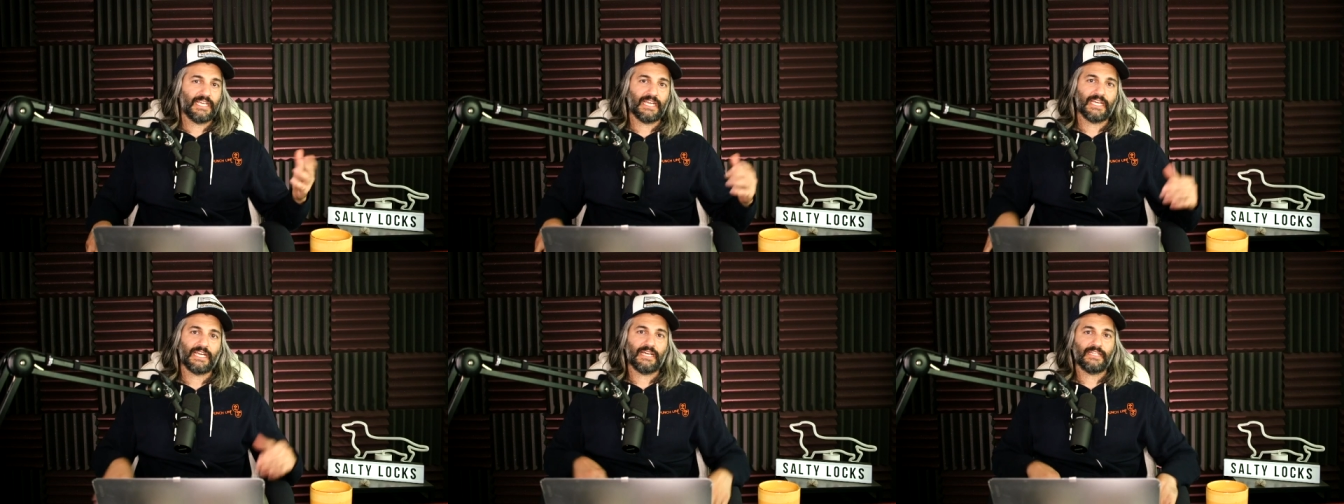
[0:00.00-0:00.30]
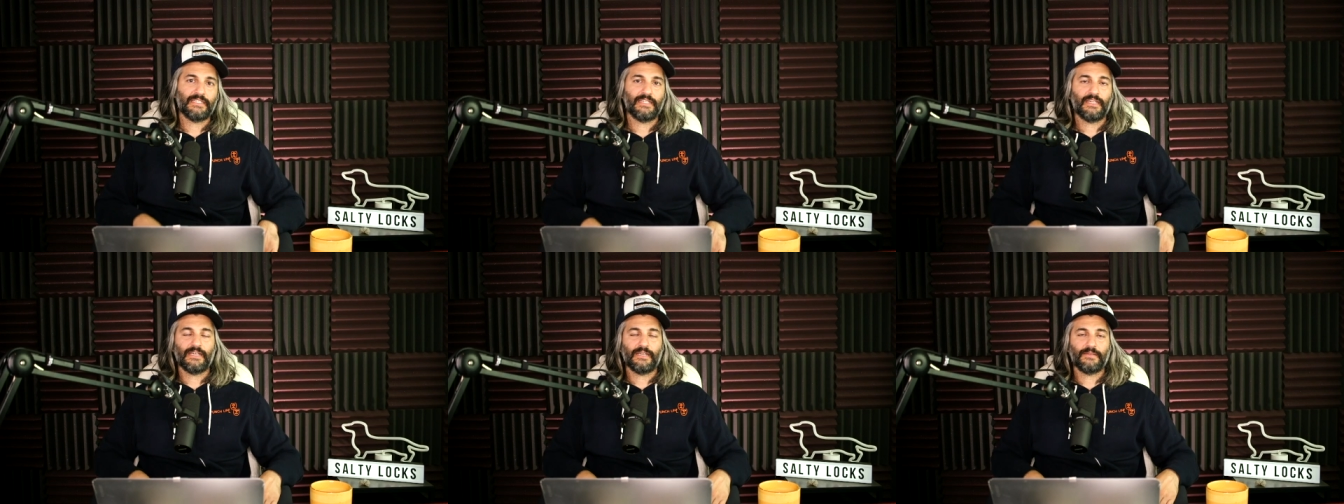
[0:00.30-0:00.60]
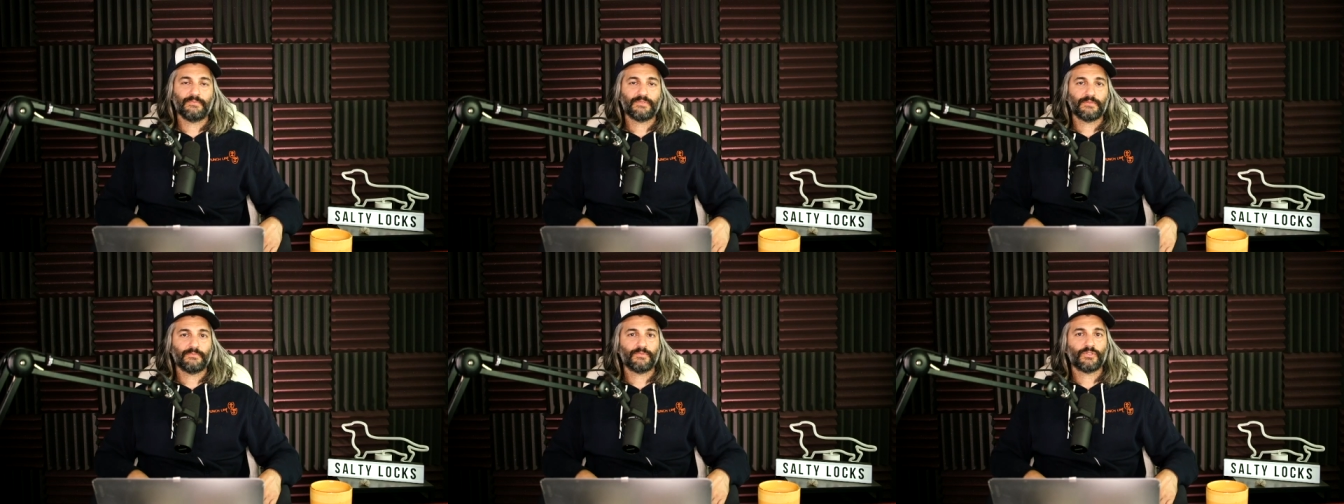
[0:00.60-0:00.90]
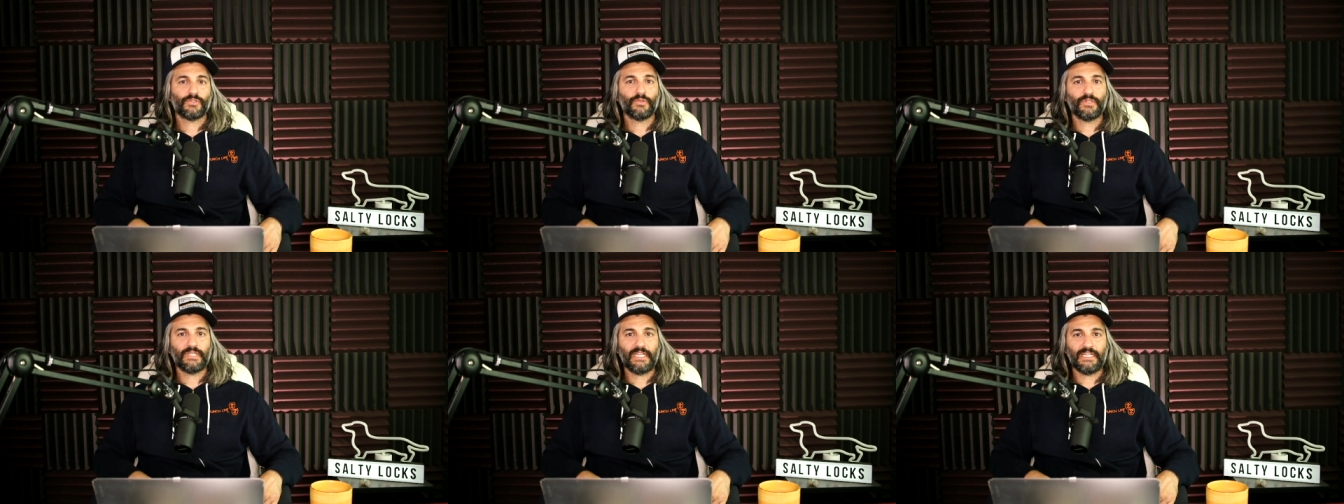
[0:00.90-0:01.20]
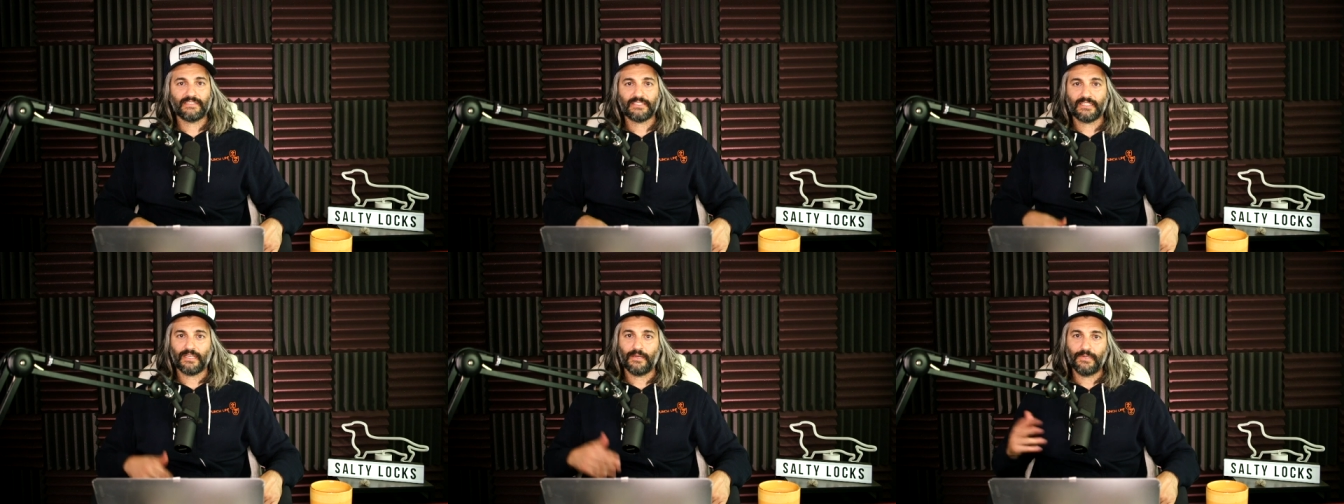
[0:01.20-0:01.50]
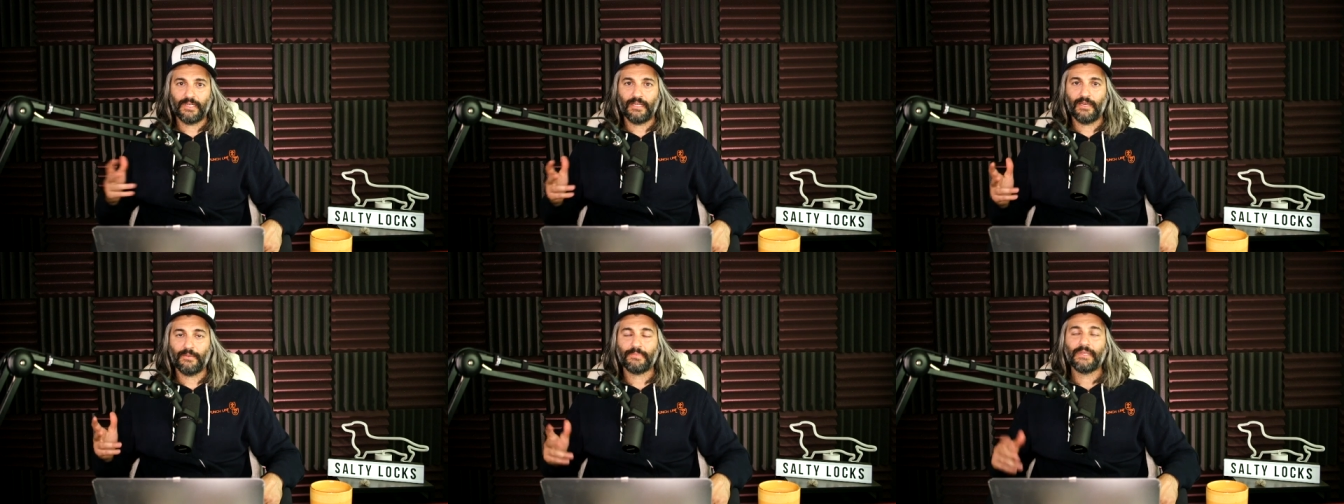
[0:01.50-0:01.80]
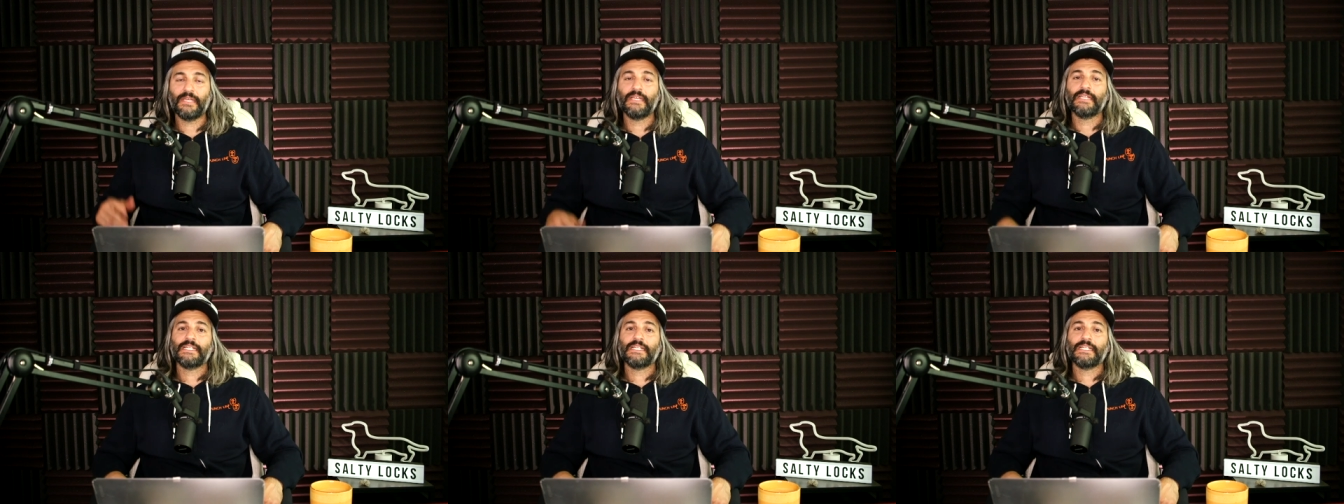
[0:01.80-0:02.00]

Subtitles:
I got some tour dates coming up.